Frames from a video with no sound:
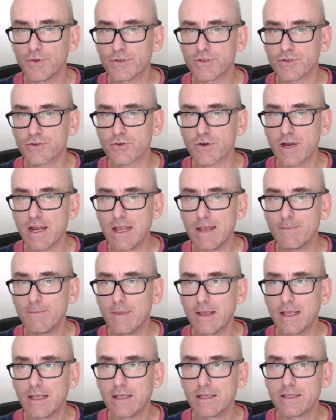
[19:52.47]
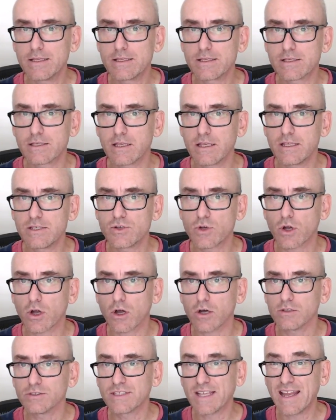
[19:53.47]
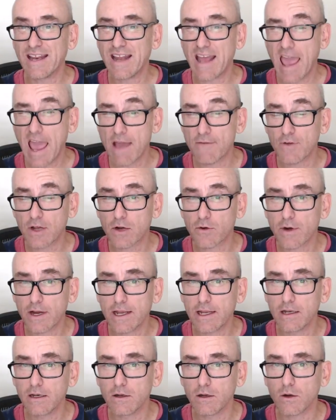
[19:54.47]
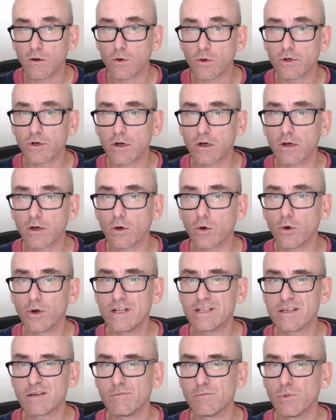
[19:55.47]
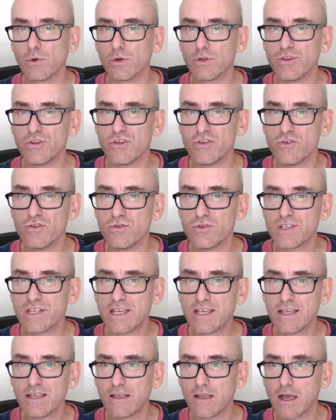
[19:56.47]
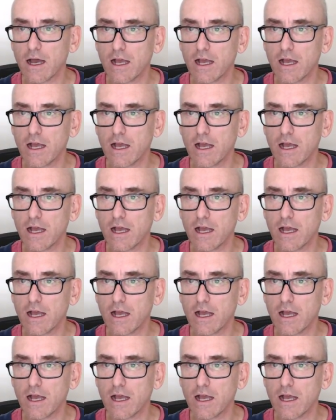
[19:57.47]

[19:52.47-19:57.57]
stream is your content evergreen or not, or is it more newsy?